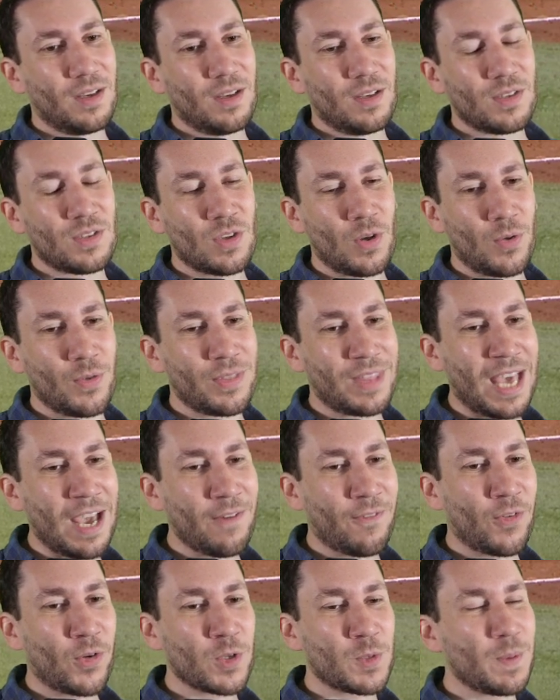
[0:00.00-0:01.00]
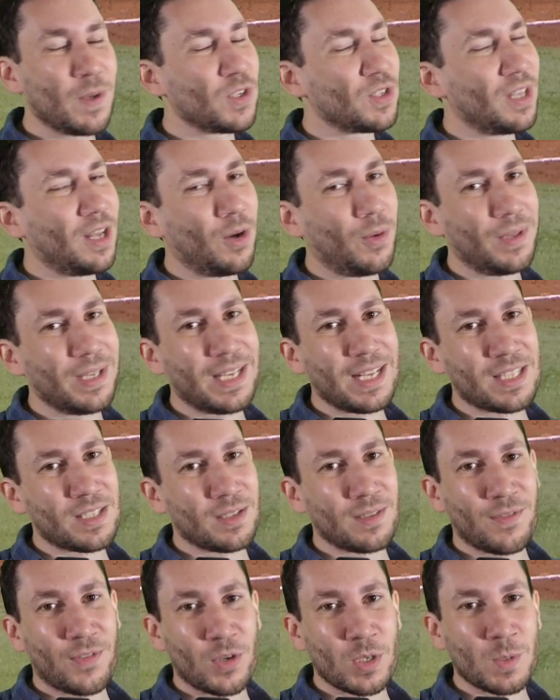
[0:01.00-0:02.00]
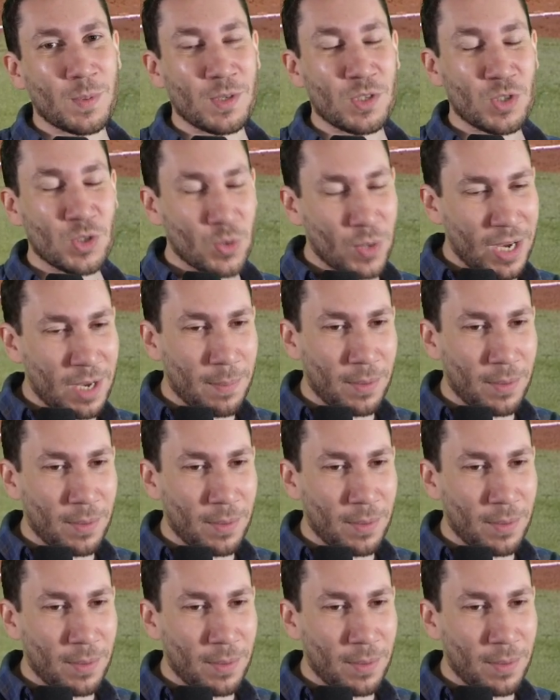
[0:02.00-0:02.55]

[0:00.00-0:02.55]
So that first pitch not only gets a first pitch strike,